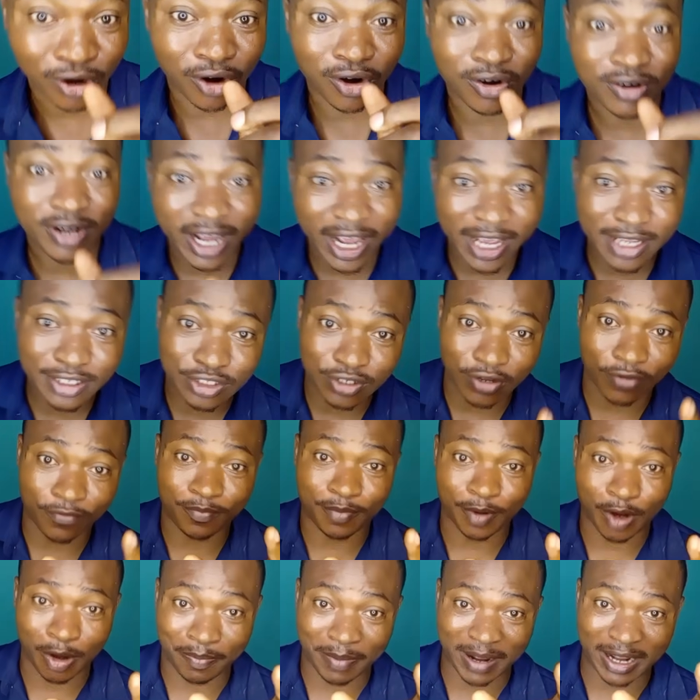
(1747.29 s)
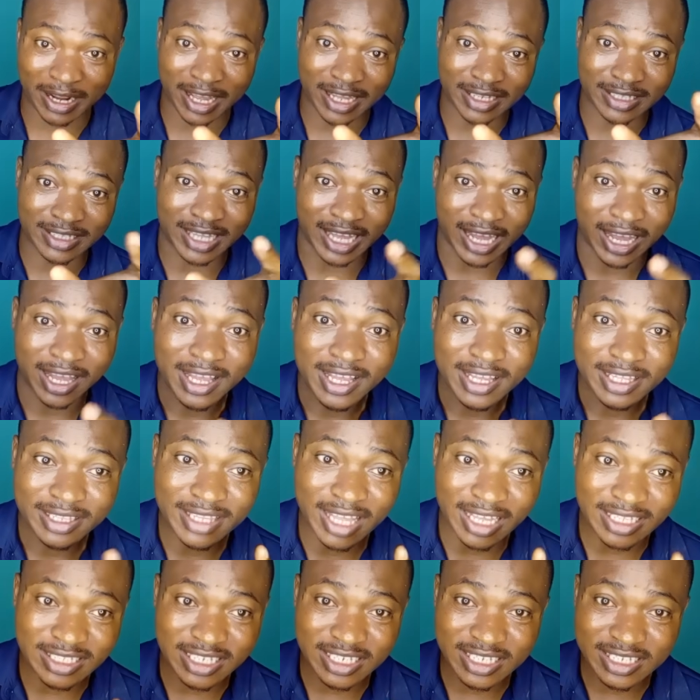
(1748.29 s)
all kinds of propaganda
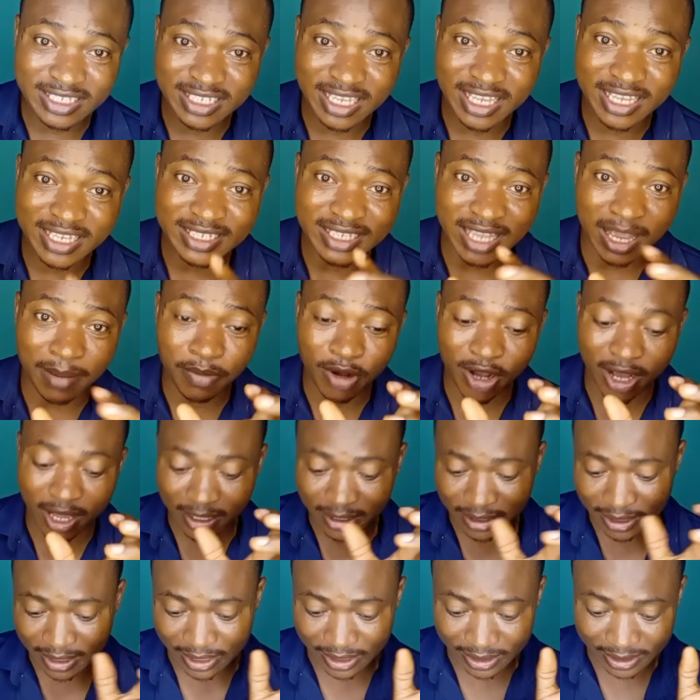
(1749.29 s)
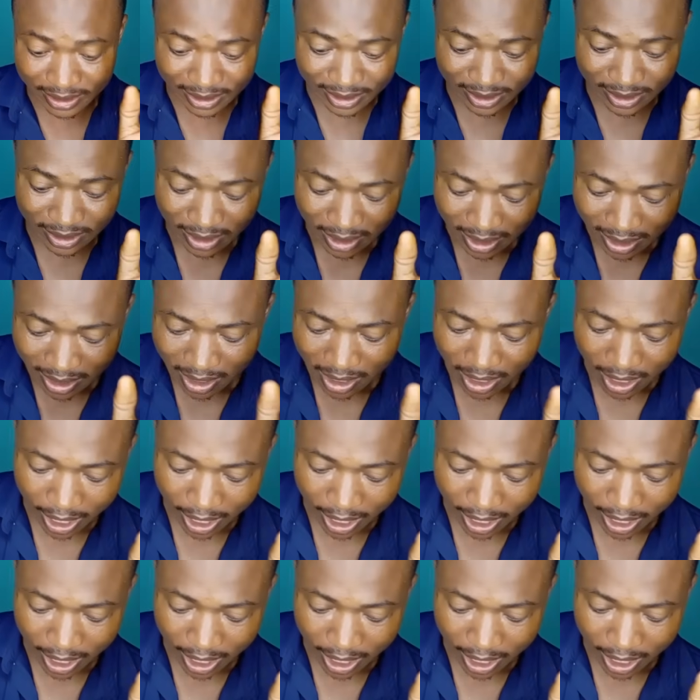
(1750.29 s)
that he says, Sabo and this.